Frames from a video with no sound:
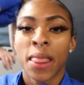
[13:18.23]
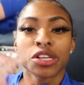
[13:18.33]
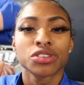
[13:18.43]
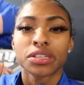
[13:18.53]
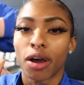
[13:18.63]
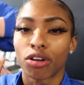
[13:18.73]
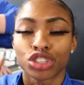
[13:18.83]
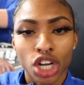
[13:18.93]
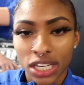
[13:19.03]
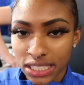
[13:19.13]
So it's about
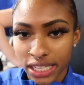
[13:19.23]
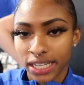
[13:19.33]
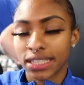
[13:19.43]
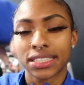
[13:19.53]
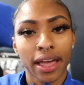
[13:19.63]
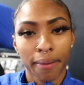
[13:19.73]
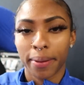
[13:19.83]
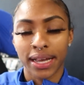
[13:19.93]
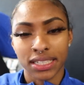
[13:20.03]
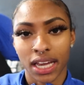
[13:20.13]
trusting it, staying
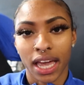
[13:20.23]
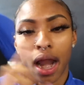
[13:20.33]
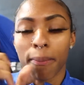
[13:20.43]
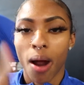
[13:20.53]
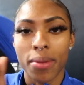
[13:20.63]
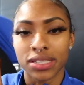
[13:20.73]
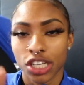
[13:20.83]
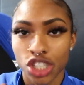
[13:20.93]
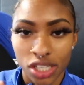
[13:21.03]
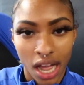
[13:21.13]
patient, and I promise
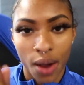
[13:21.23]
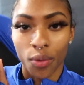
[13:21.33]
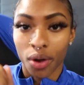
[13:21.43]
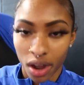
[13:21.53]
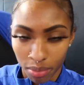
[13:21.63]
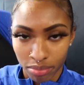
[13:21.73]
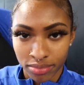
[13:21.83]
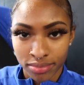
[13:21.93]
that your time will come.